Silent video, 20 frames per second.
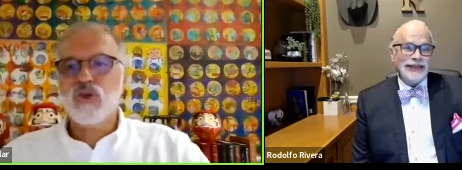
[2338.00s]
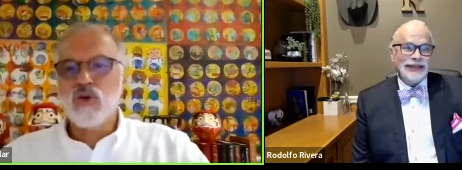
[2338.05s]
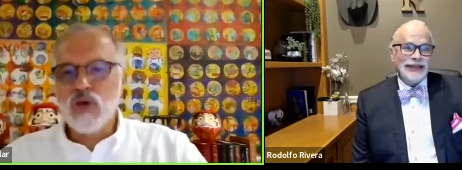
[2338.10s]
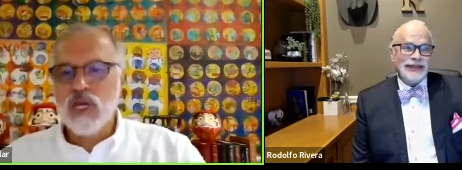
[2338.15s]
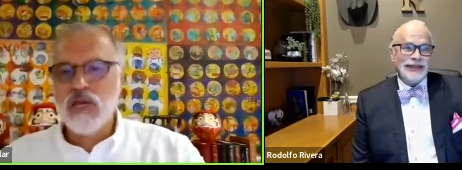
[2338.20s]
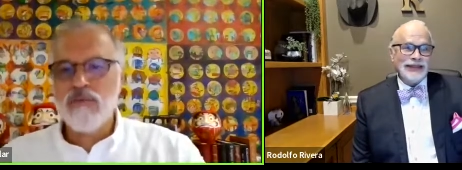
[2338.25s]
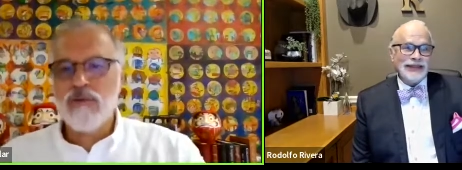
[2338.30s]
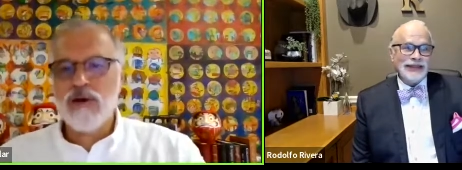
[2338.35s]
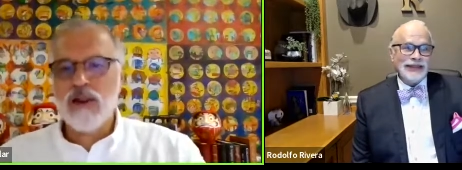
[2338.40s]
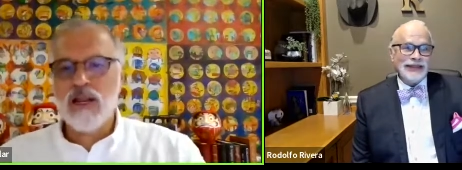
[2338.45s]

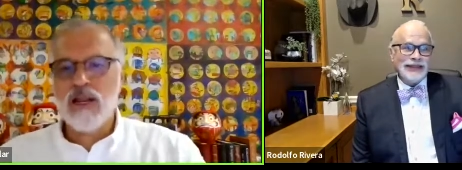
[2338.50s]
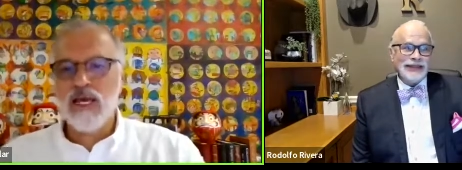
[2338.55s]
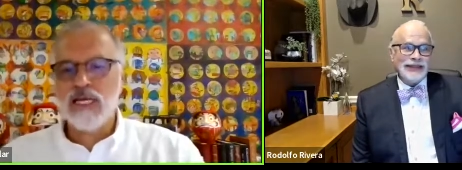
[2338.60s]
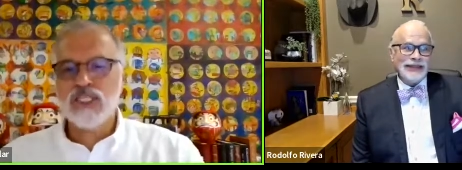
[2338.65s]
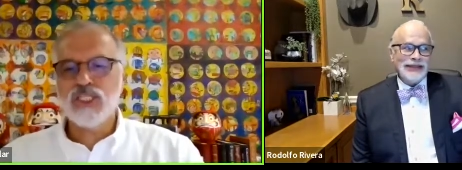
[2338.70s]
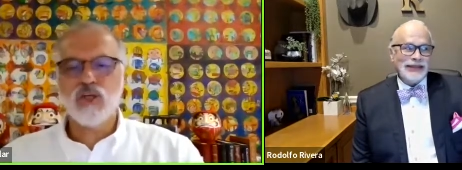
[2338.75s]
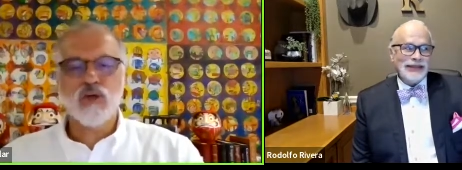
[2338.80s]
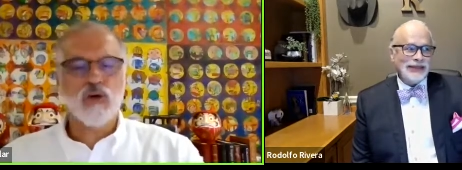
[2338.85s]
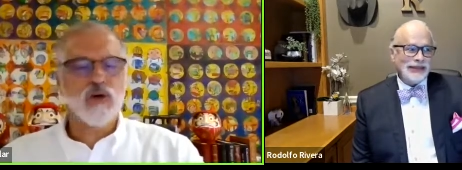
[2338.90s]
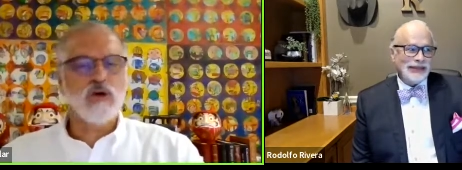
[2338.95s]
Speaker 1: to give a
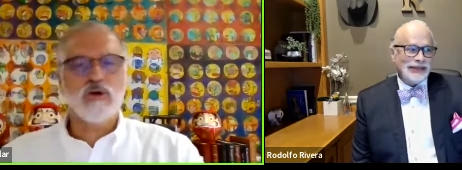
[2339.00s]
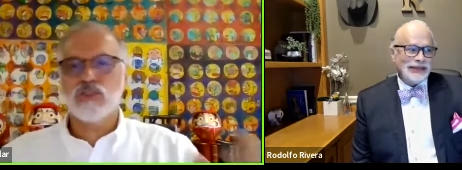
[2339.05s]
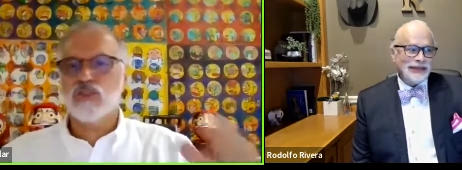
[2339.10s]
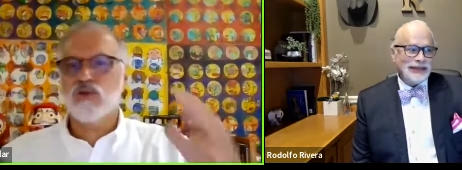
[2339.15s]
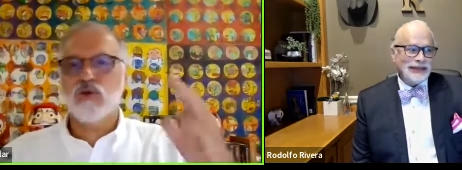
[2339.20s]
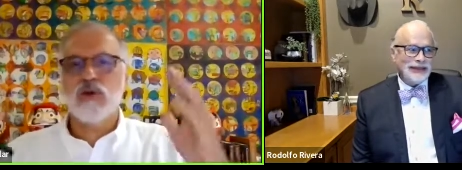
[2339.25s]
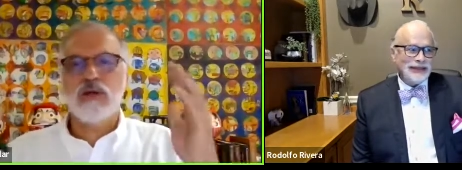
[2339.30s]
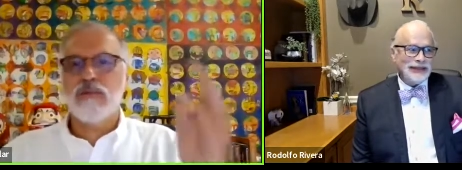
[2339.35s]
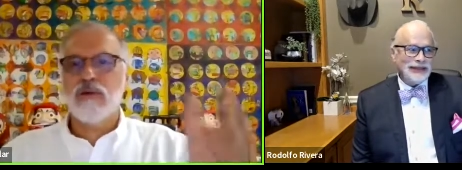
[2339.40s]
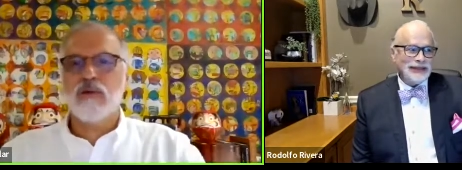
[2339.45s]
lecture
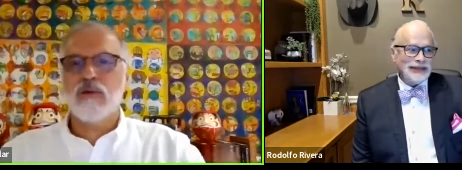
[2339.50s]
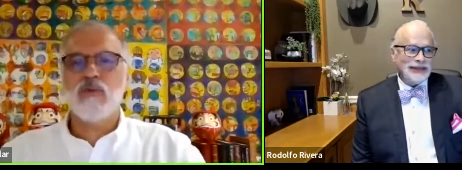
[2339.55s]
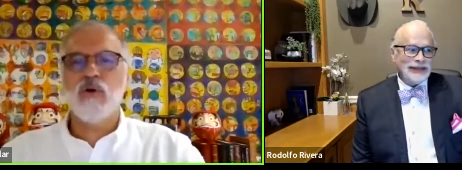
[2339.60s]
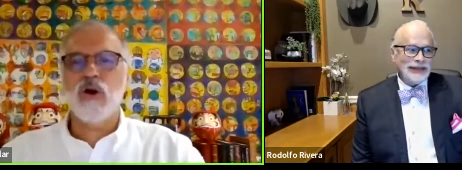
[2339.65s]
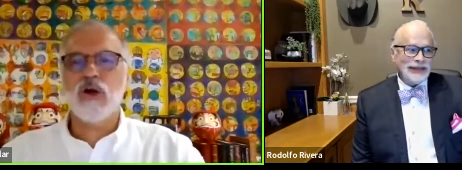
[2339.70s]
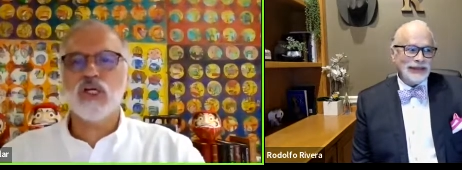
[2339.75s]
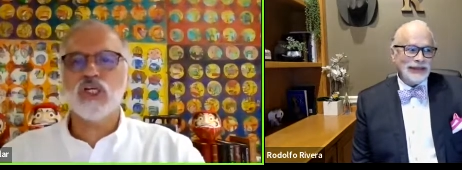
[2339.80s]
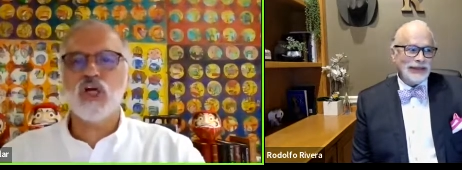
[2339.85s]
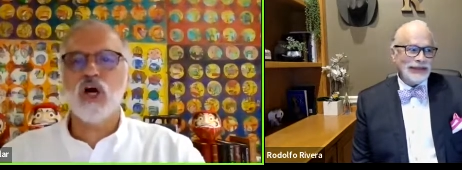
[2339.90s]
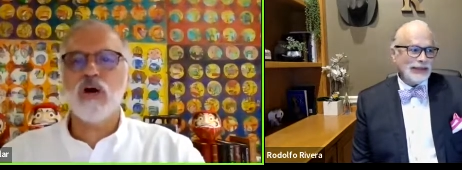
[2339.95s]
or to give a
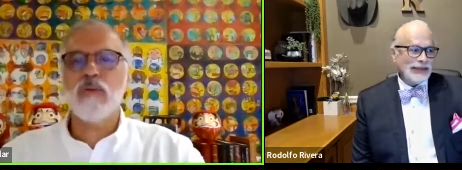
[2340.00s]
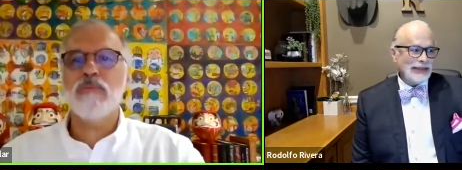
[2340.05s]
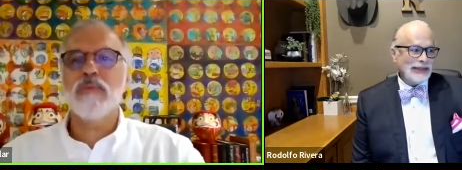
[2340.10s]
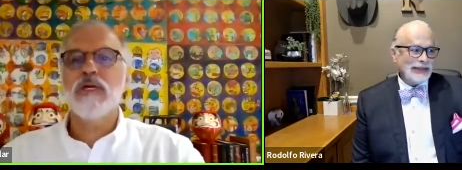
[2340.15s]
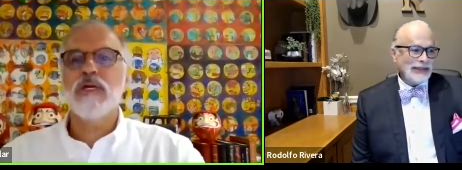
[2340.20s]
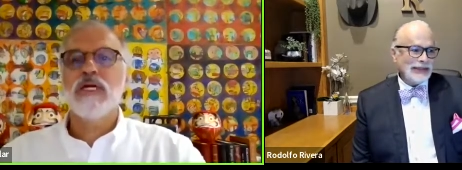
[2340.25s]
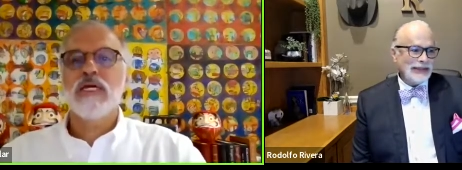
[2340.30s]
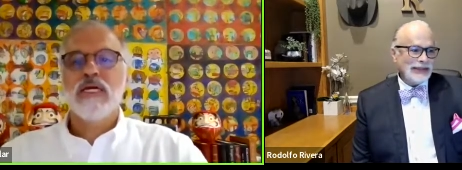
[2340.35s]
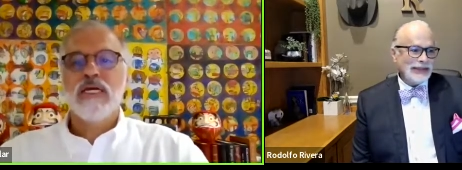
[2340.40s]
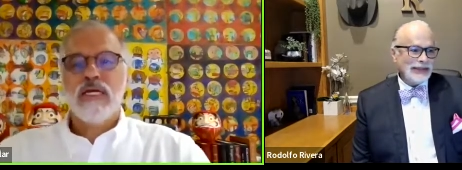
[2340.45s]

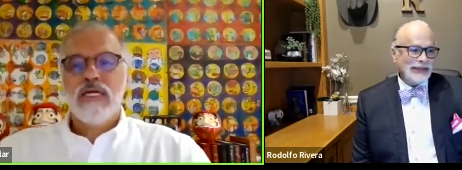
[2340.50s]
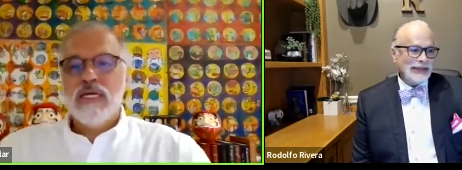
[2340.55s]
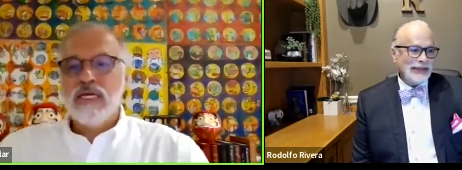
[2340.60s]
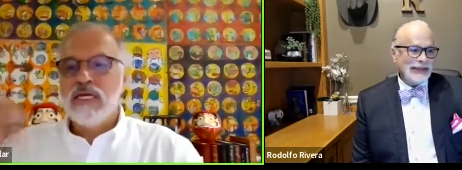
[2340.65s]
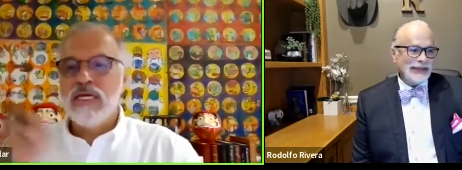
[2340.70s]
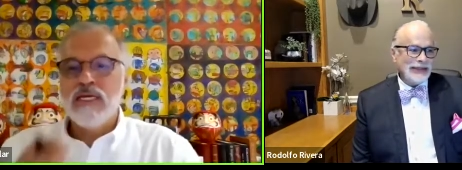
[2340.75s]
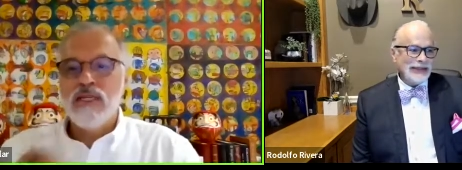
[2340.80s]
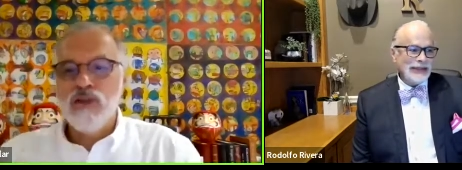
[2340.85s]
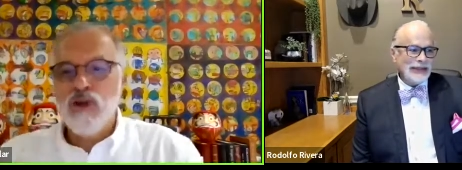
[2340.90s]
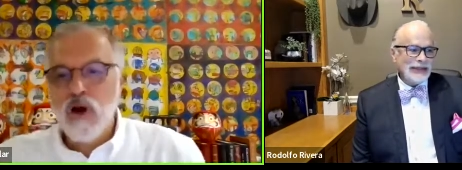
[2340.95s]
workshop
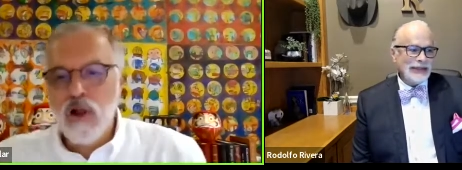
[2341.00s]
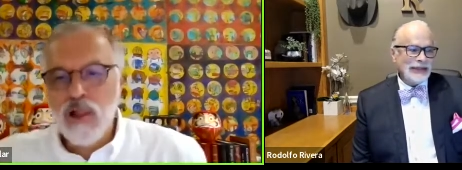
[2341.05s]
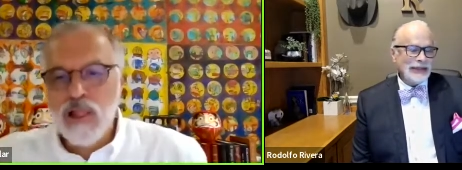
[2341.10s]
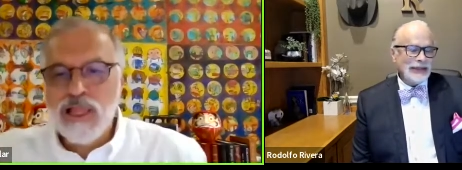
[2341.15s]
in